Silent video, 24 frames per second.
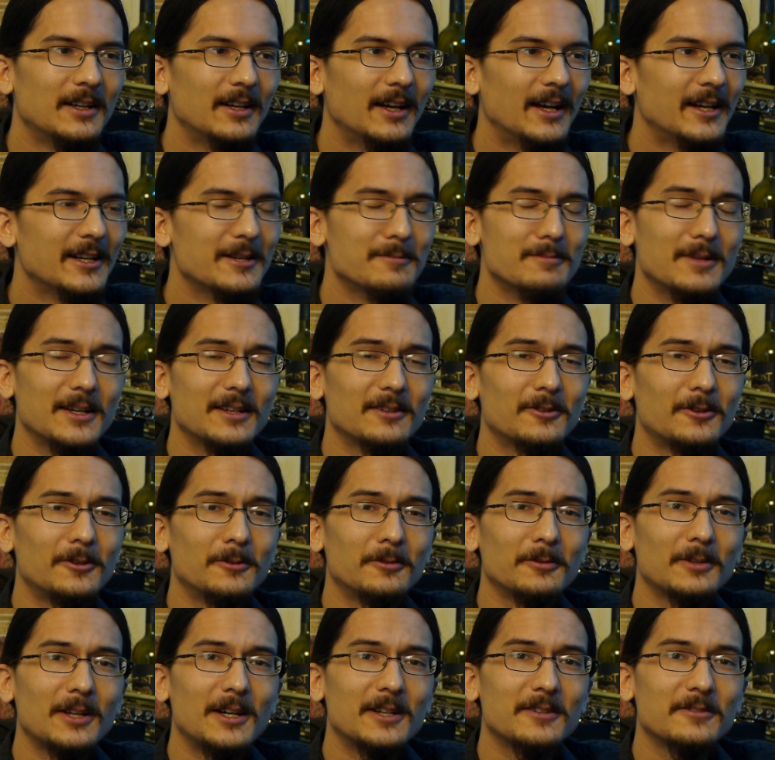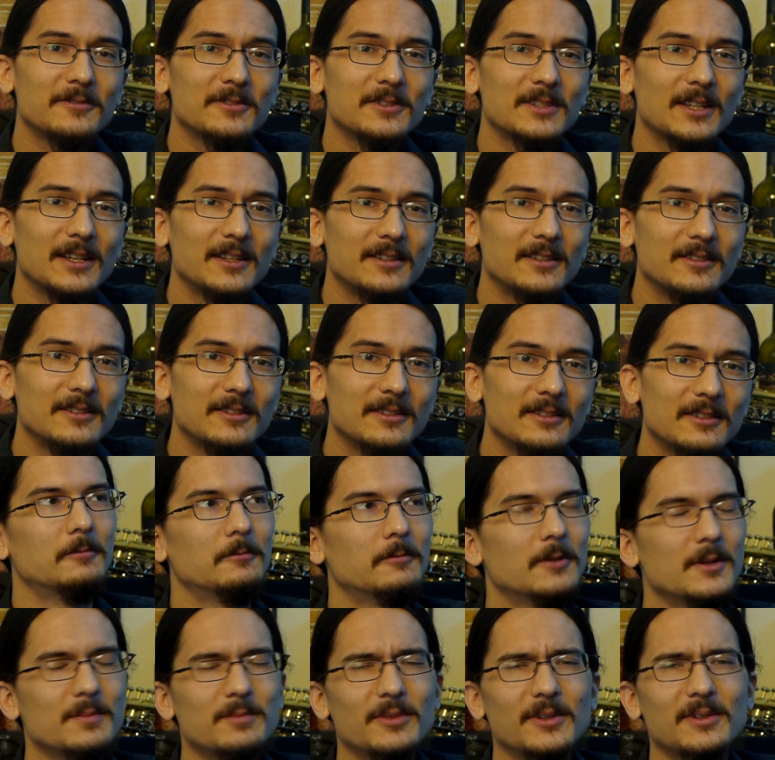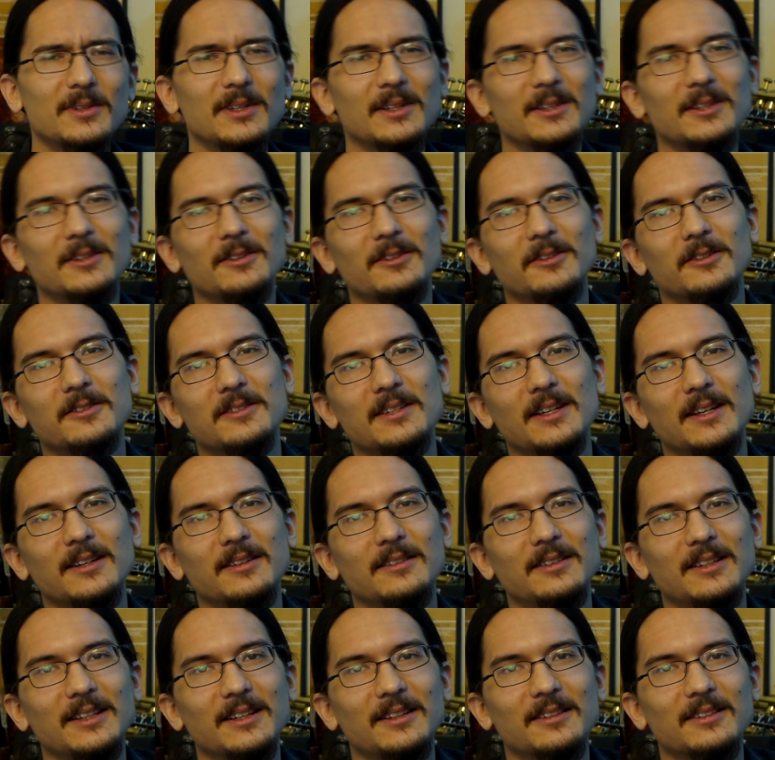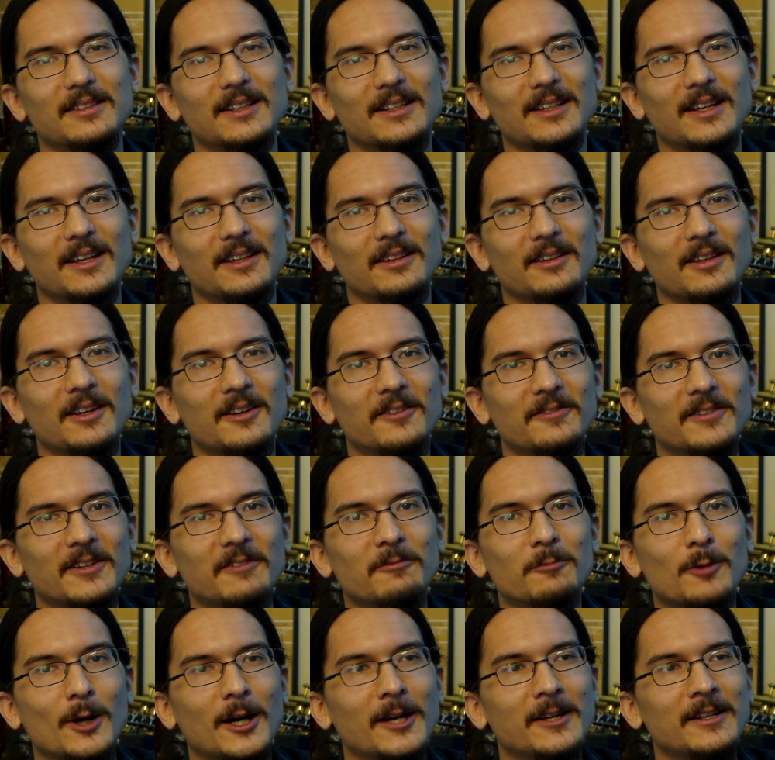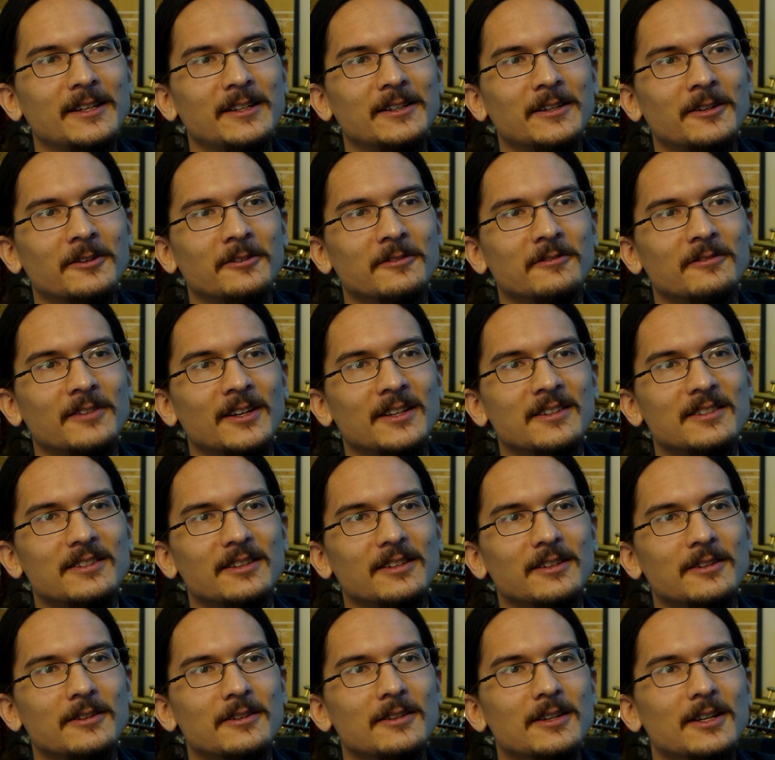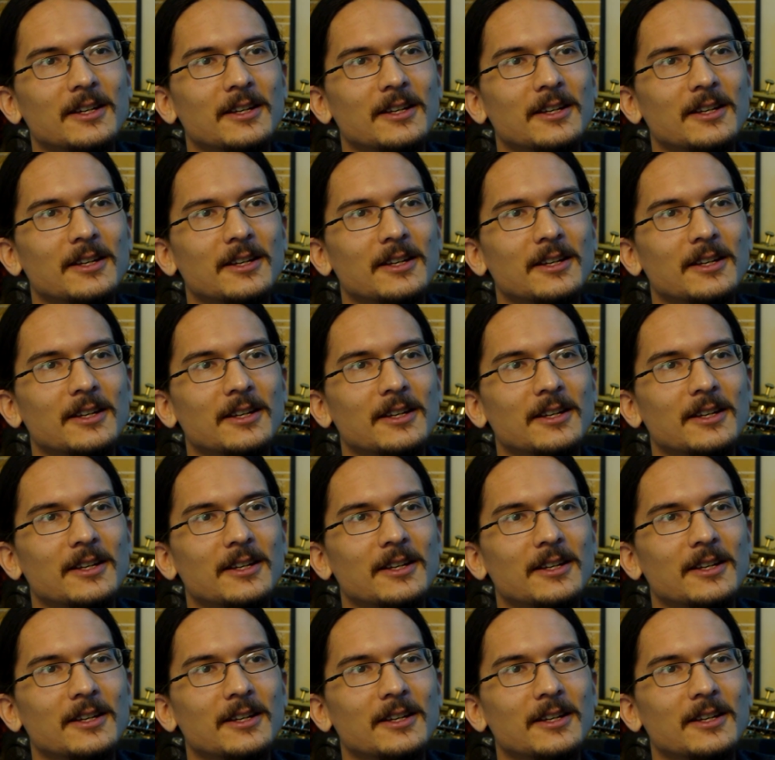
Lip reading: And it made a whole lot of sense. One particular technique that I love that Brian Eno invented